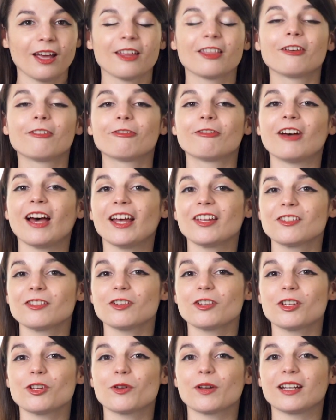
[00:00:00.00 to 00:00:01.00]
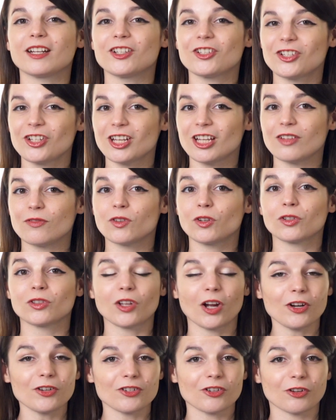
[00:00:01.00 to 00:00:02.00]
the faster you can achieve your
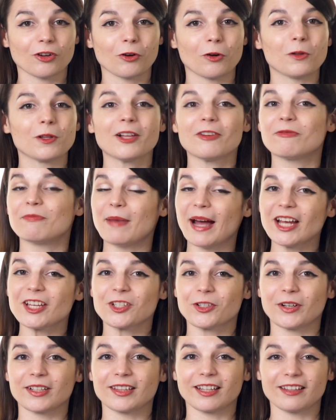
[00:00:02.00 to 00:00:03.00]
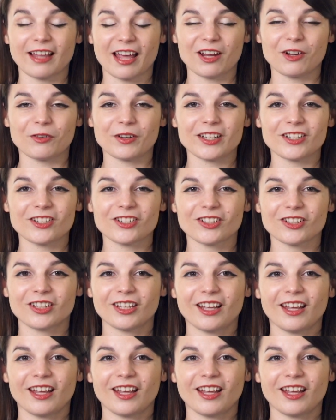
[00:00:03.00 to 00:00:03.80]
larger goal of mastering the language.